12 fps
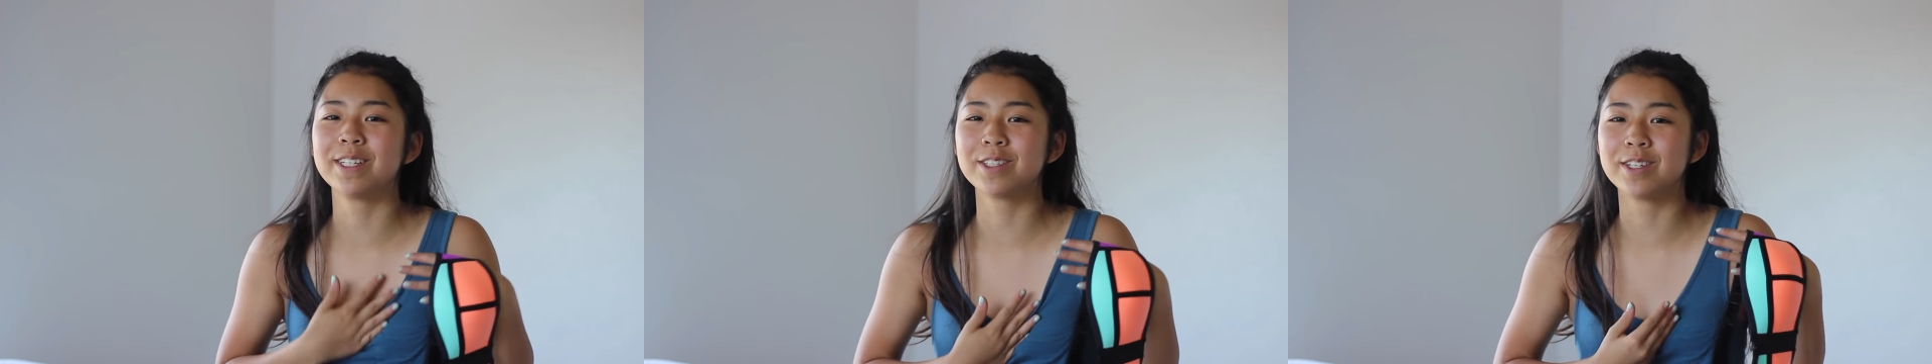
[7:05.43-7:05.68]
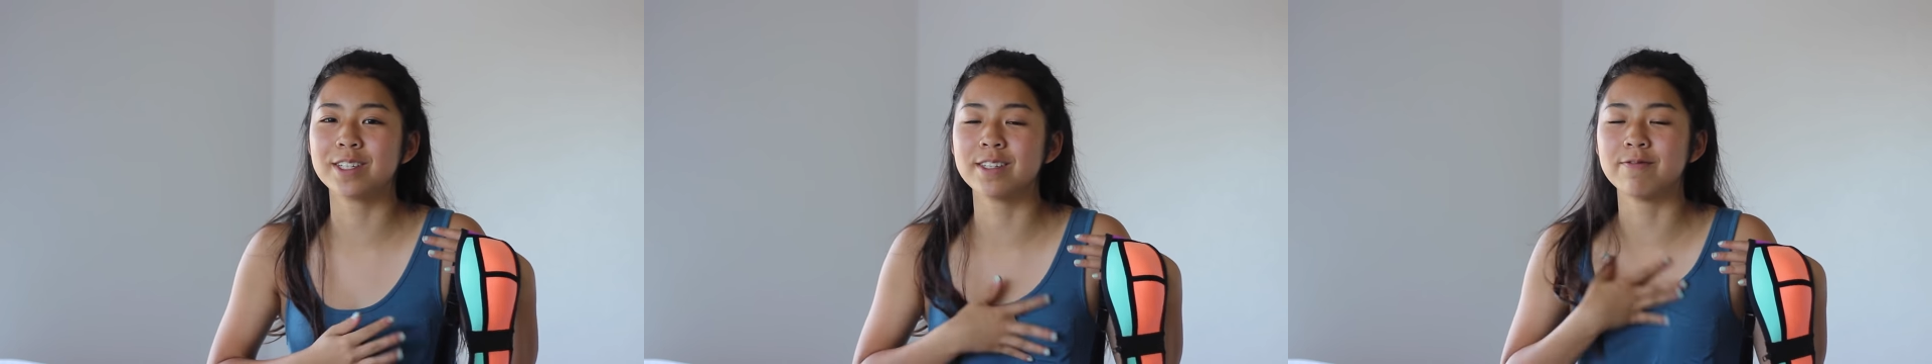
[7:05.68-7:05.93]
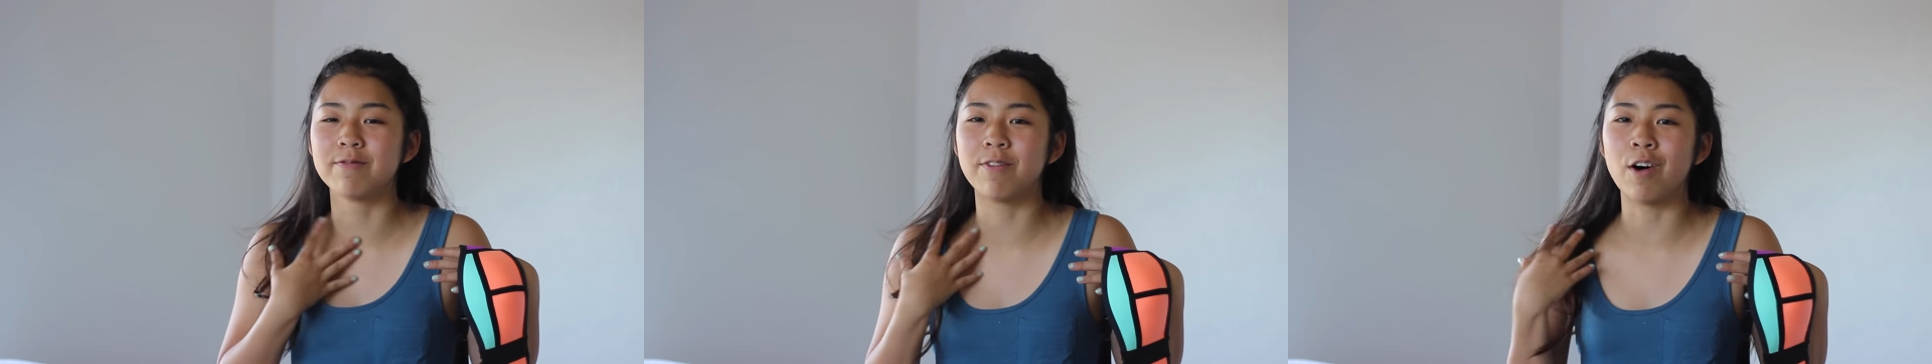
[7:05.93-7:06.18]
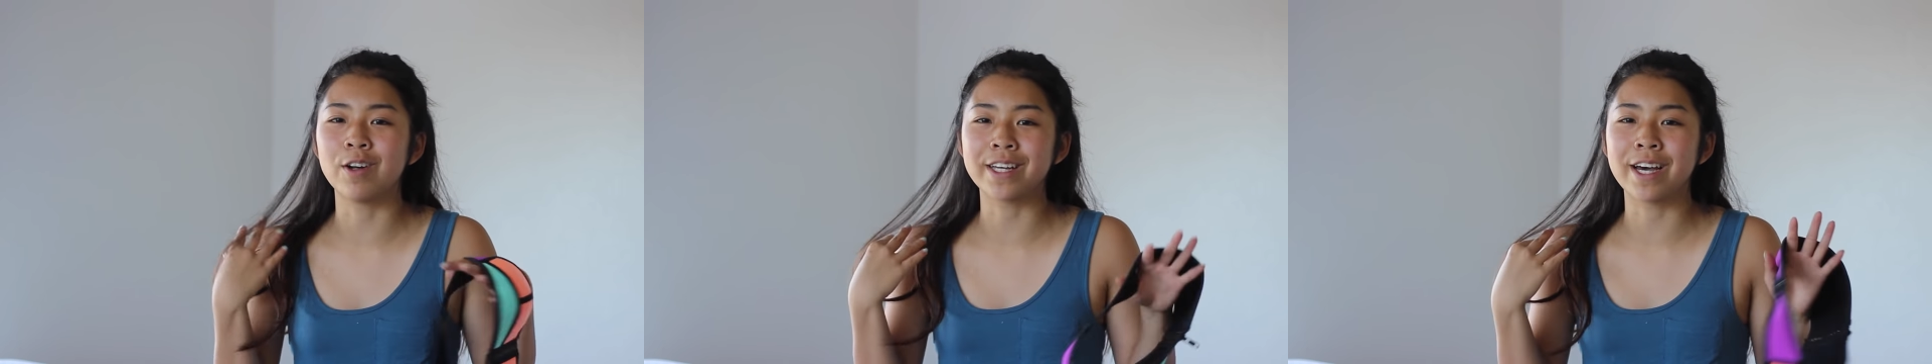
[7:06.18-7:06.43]
Make sure it doesn't
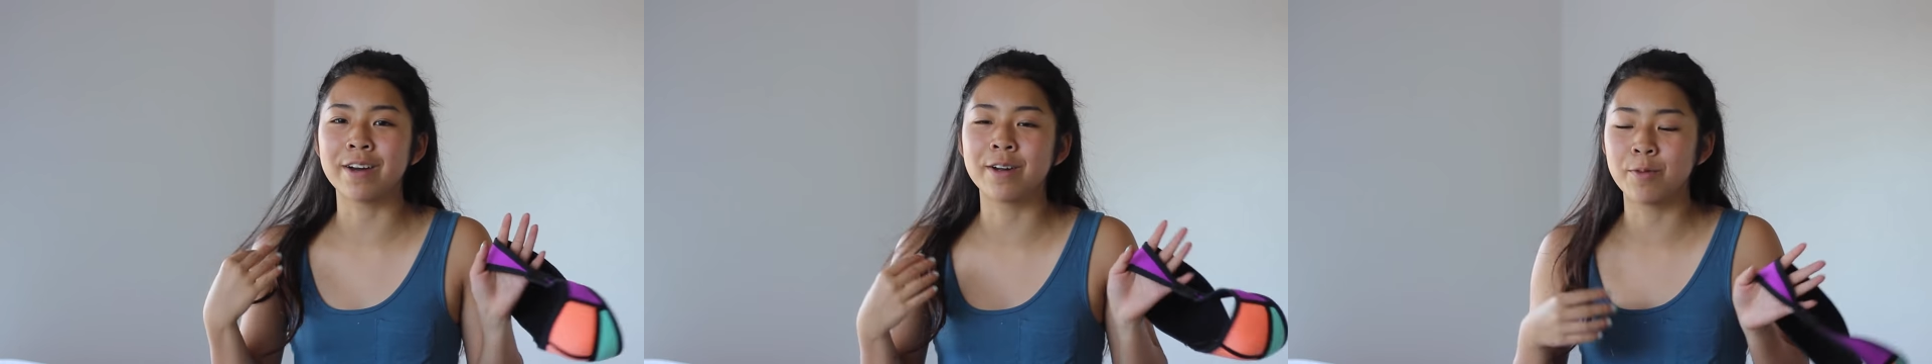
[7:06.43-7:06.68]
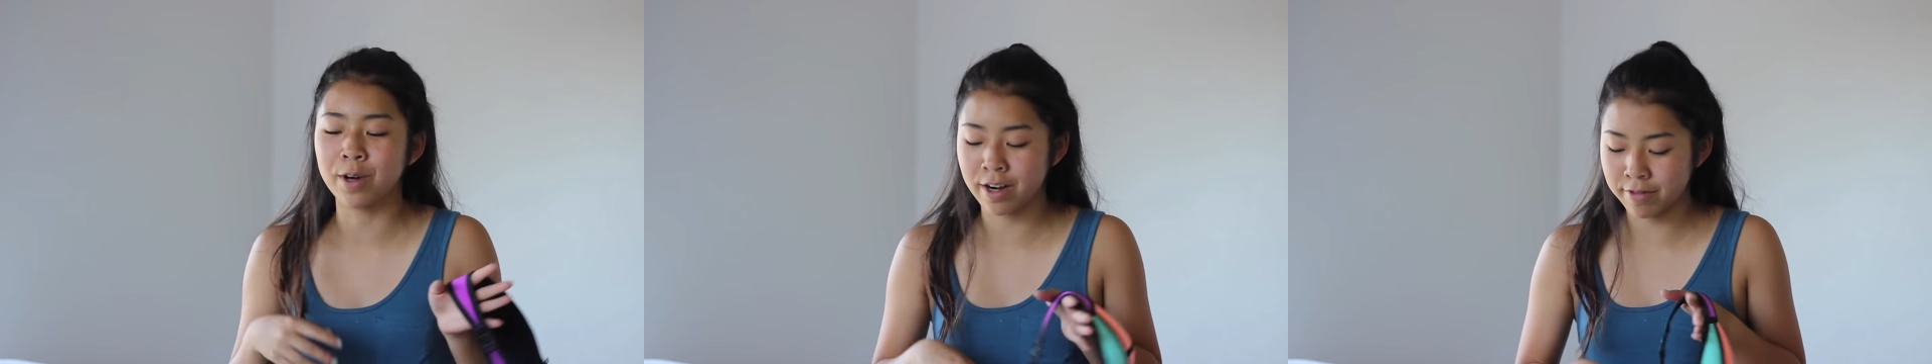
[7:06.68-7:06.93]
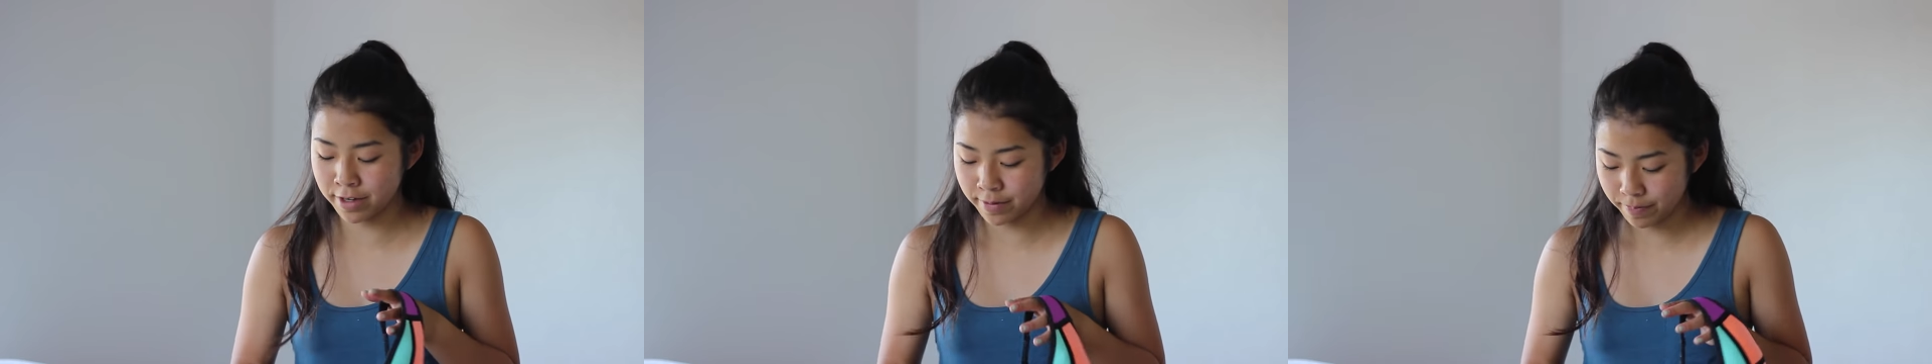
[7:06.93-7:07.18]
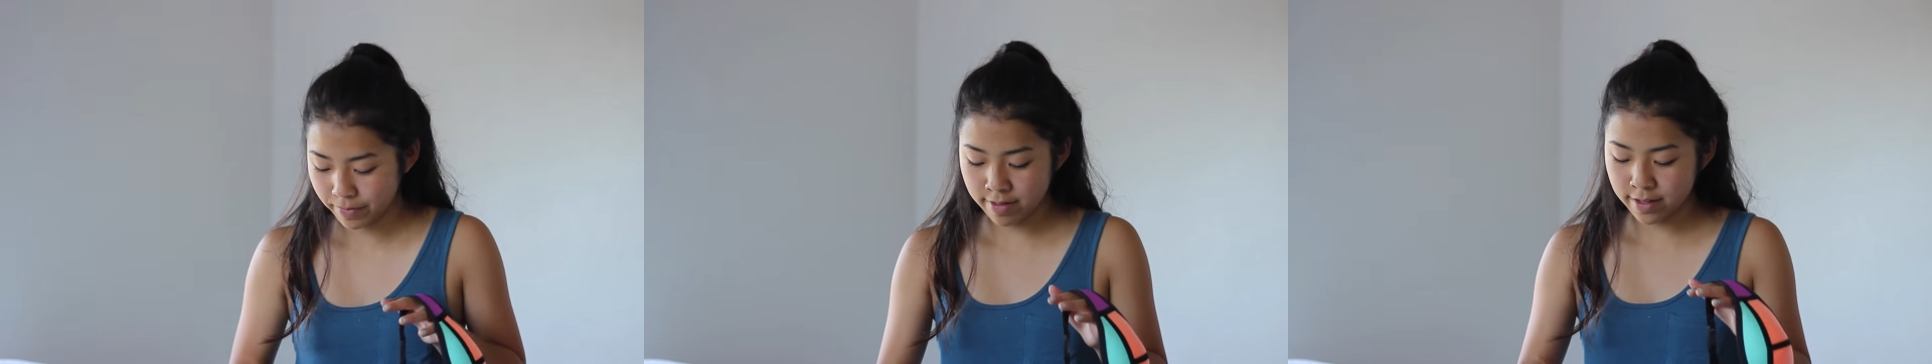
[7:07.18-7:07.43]
fall down and whatever.
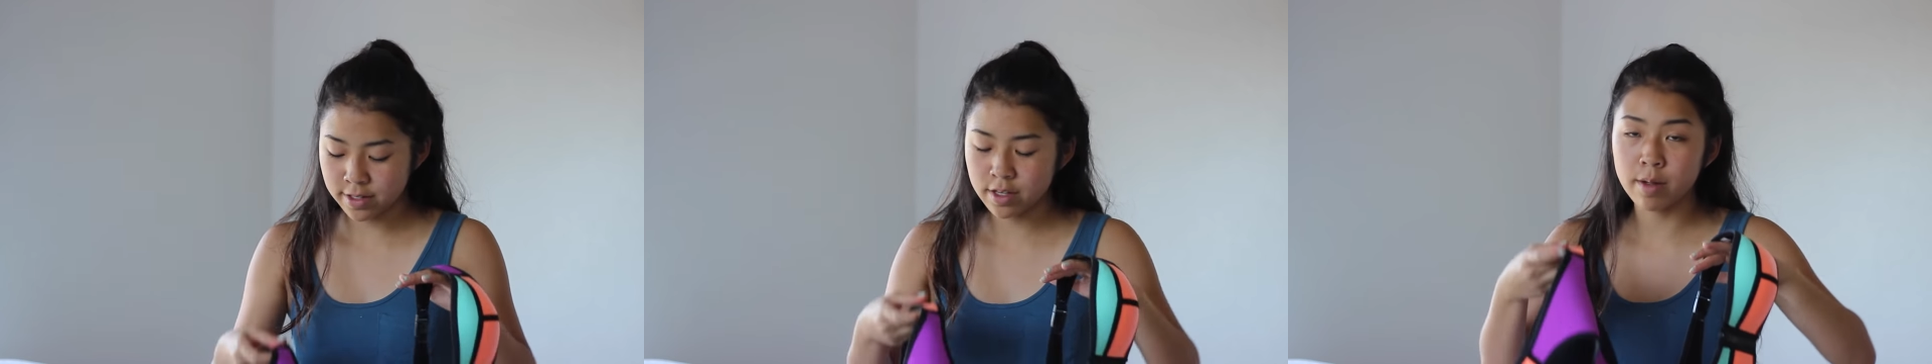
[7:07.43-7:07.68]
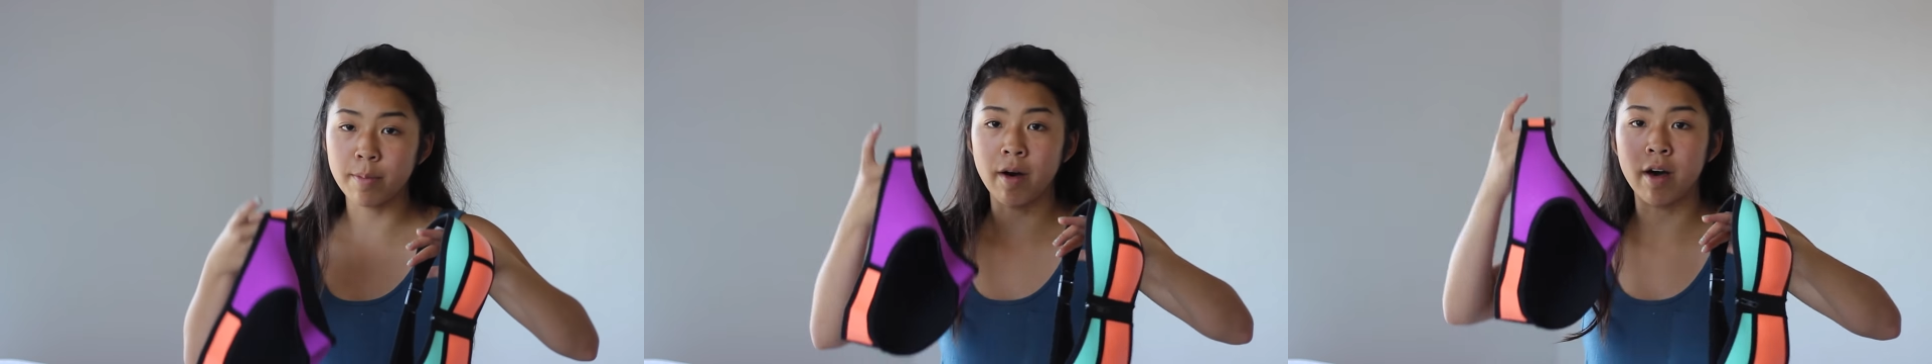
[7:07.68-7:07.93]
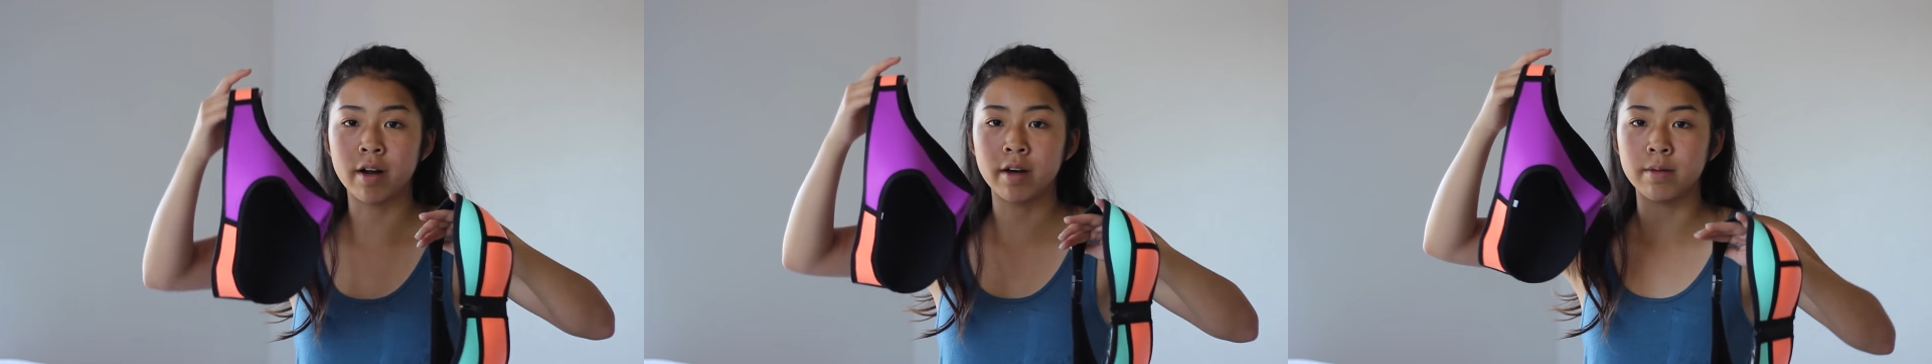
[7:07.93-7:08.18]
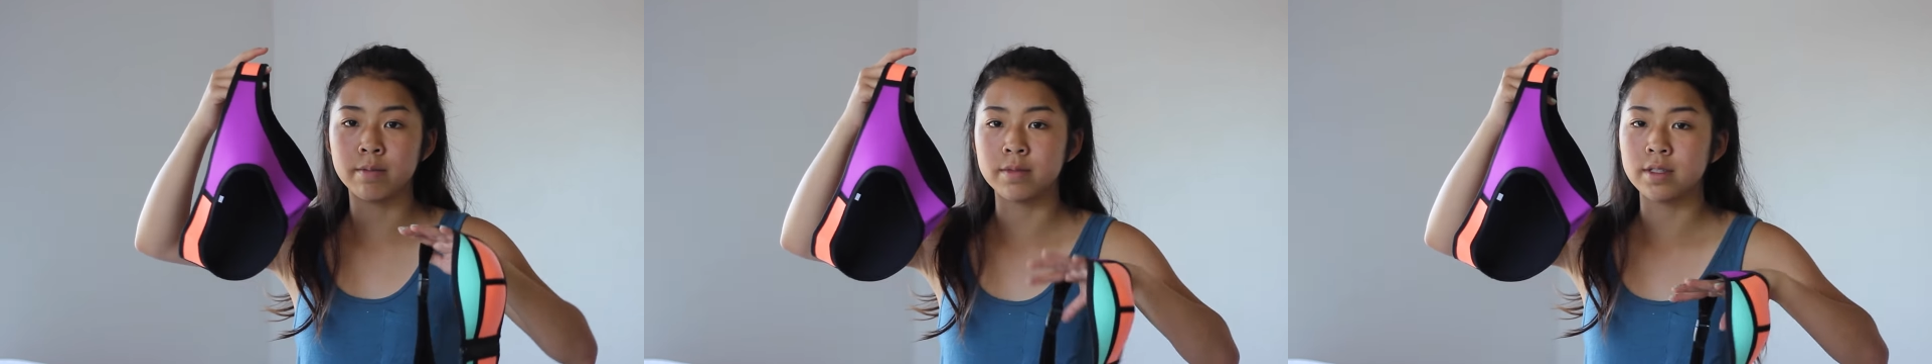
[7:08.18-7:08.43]
And these are the
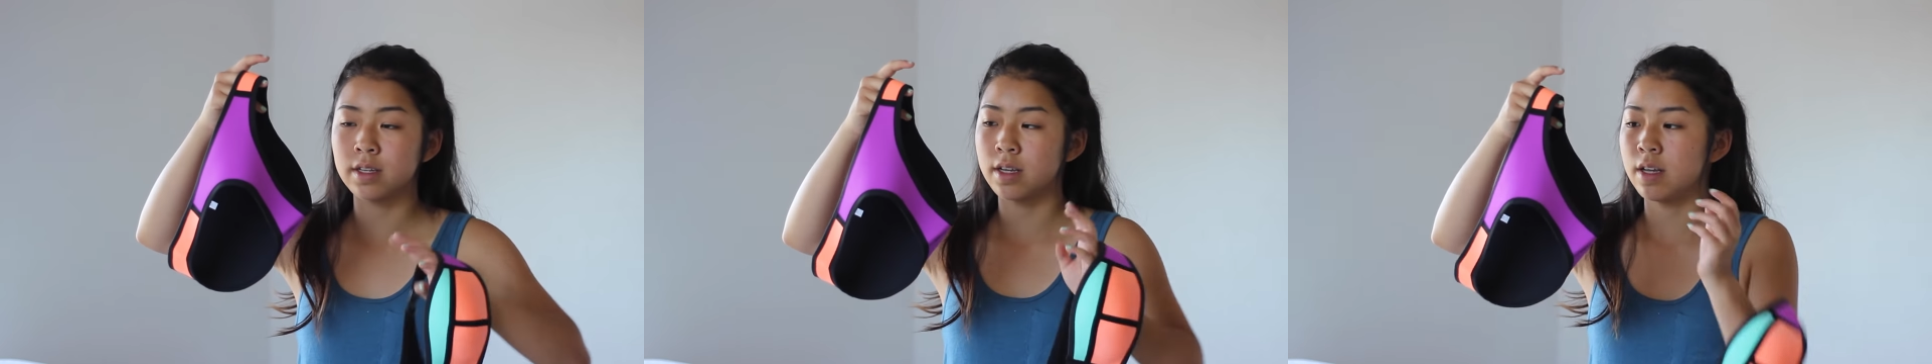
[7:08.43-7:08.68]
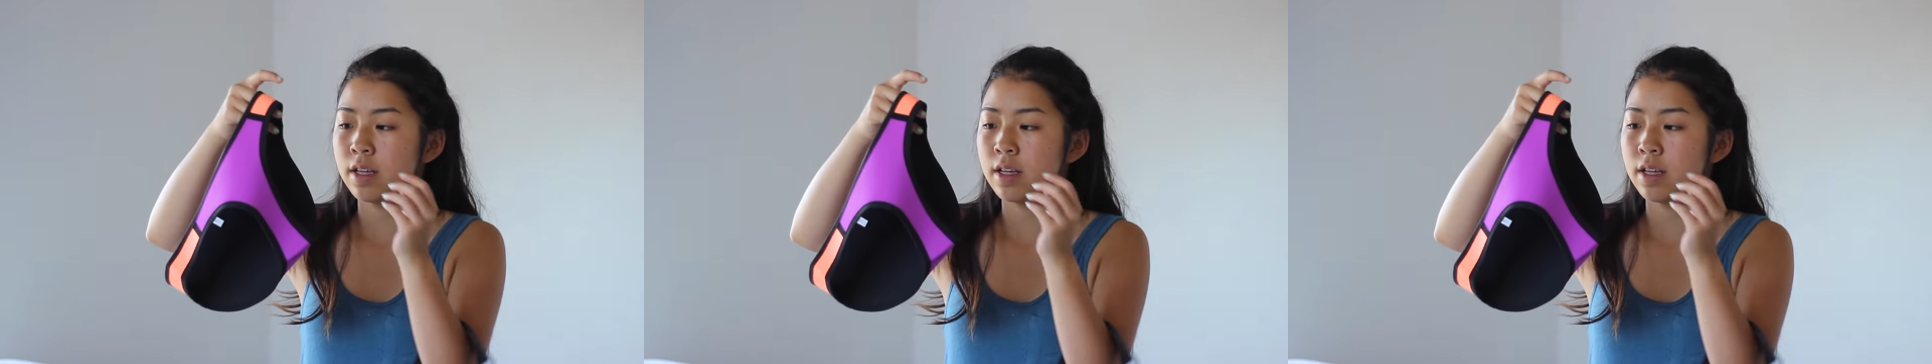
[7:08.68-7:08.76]
bottoms.